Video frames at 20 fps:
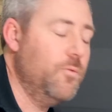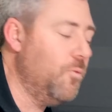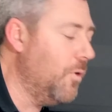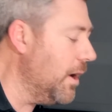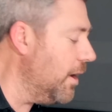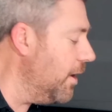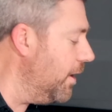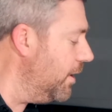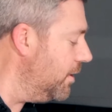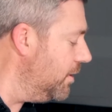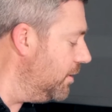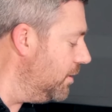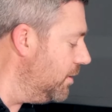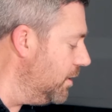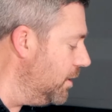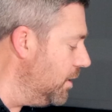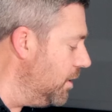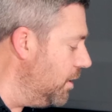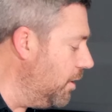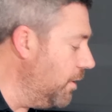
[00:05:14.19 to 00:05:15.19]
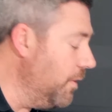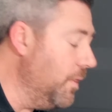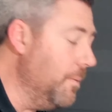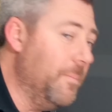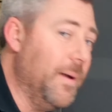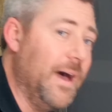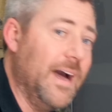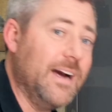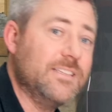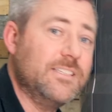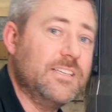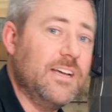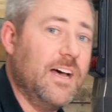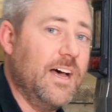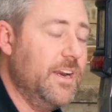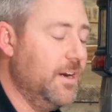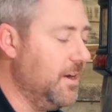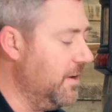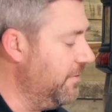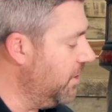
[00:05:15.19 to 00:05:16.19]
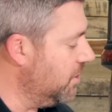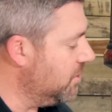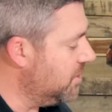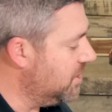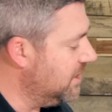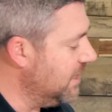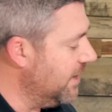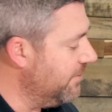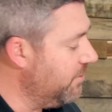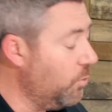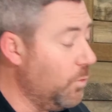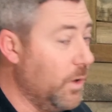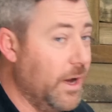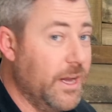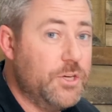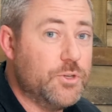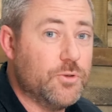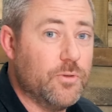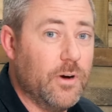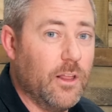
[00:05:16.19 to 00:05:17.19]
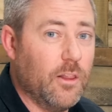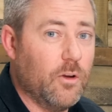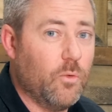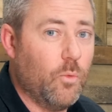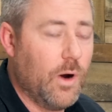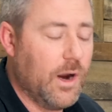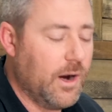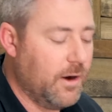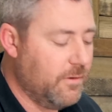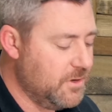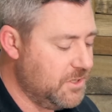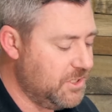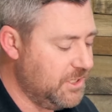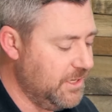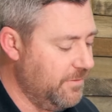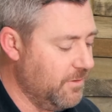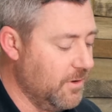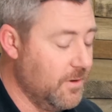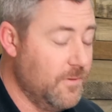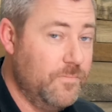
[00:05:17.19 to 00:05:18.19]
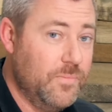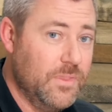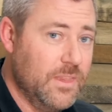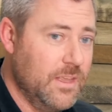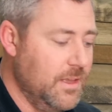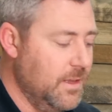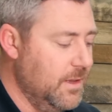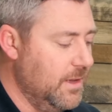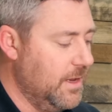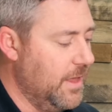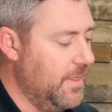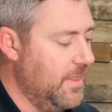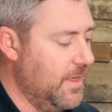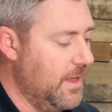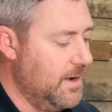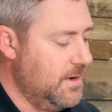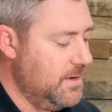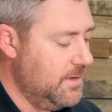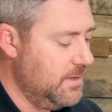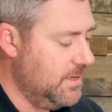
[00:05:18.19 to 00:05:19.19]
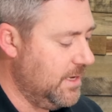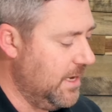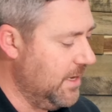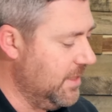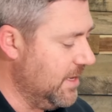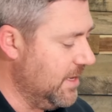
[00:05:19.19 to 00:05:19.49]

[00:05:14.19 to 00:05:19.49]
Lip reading: wiring on the back side of your 7-way trailer wiring receiver, and then take